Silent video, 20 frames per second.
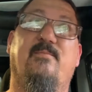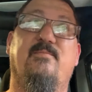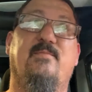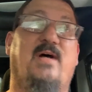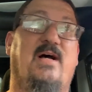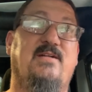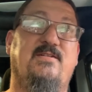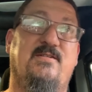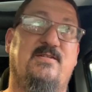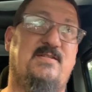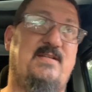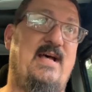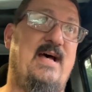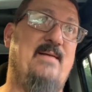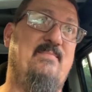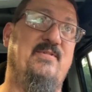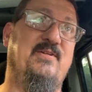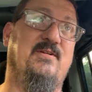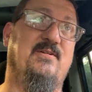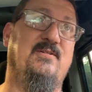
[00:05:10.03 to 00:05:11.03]
I just
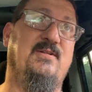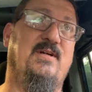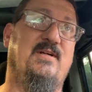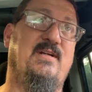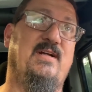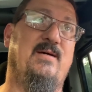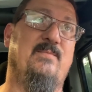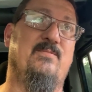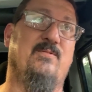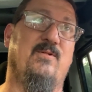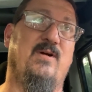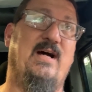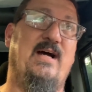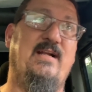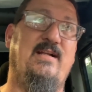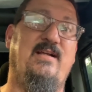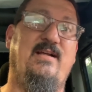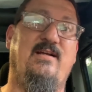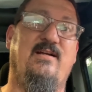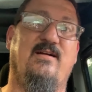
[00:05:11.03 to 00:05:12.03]
happened to look up right
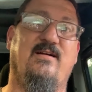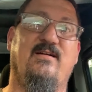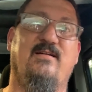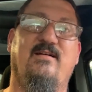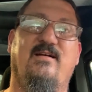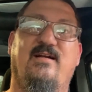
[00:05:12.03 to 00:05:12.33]
here,